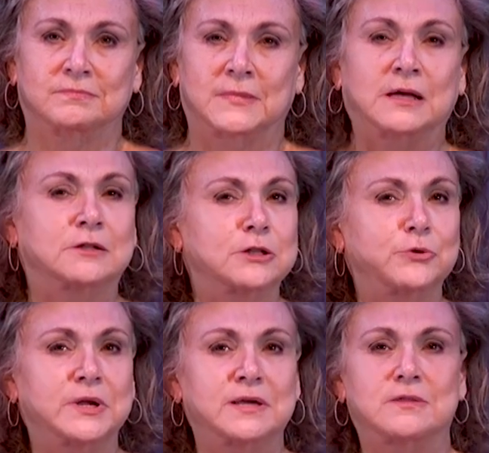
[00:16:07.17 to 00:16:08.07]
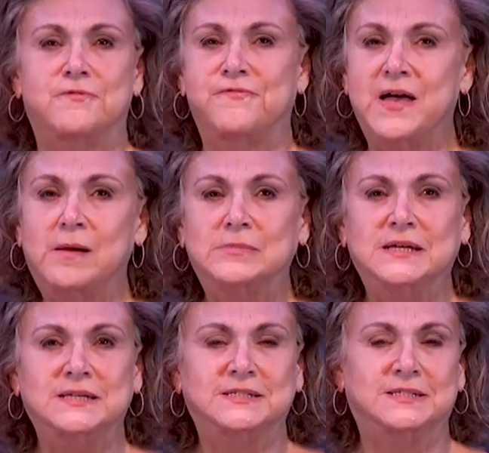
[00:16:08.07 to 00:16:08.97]
including their
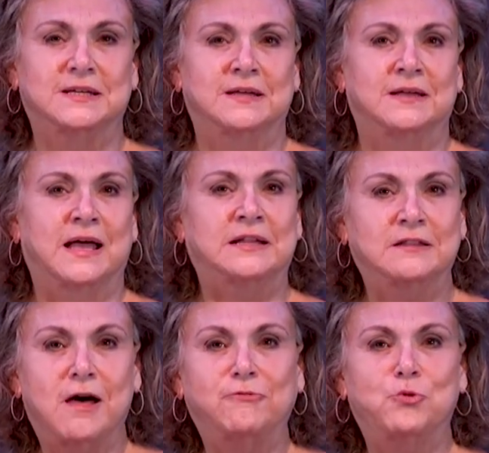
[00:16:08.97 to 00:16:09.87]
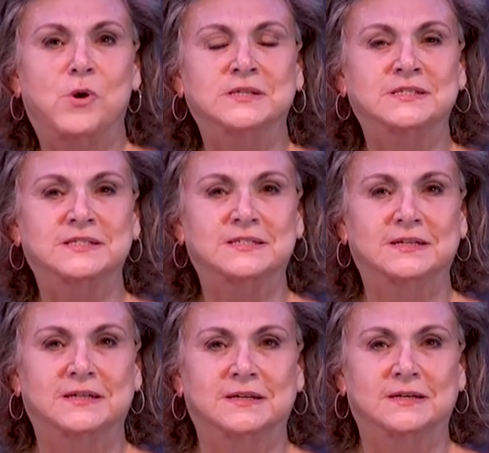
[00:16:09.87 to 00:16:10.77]
families and loved ones,
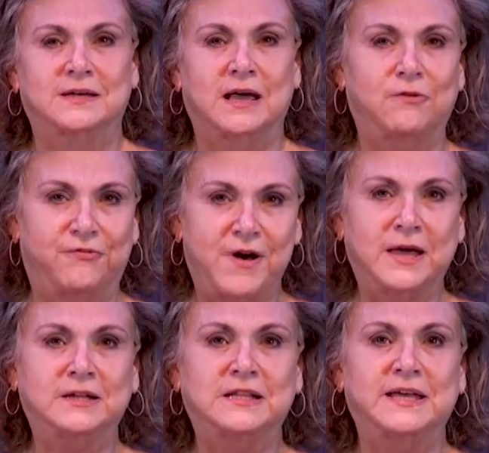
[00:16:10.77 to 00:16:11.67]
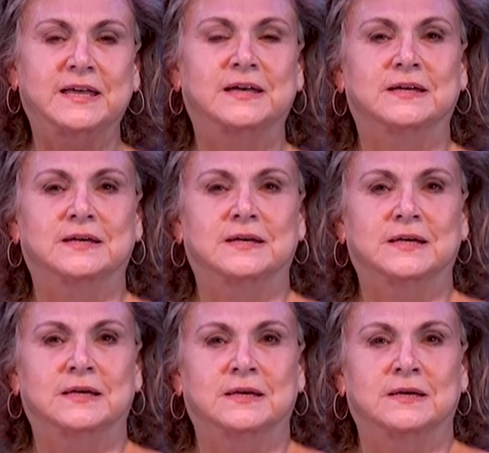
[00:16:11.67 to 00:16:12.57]
and finally,
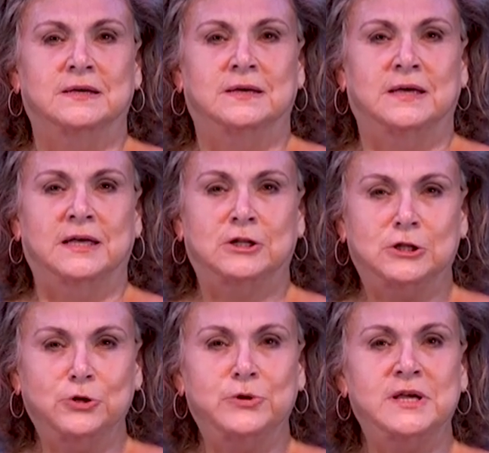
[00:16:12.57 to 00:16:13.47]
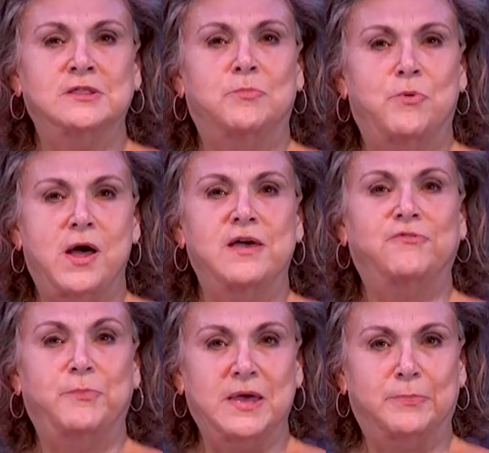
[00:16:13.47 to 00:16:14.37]
including the
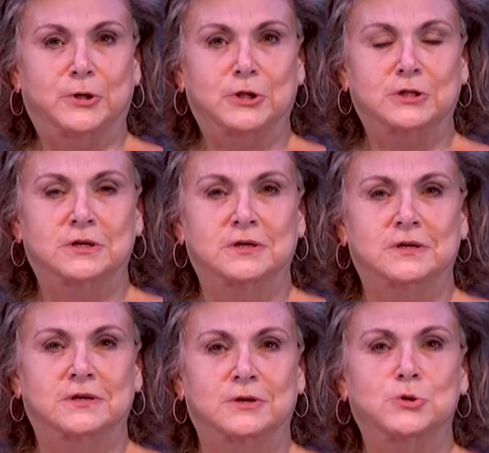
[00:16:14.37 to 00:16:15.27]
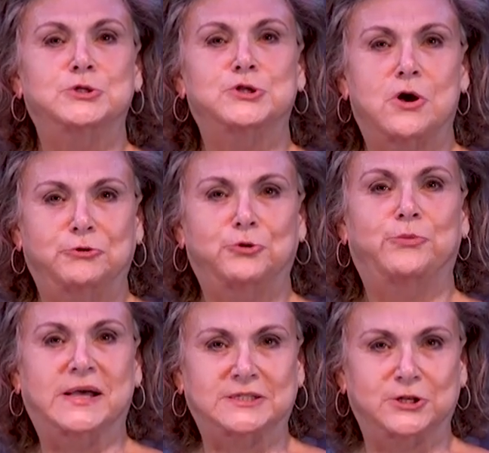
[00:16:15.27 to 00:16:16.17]
brave people who sought to
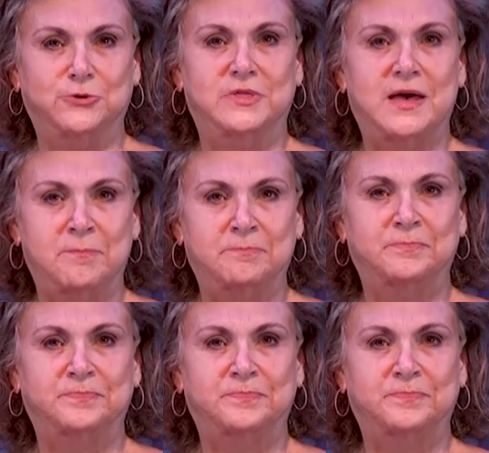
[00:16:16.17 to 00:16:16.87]
rescue them.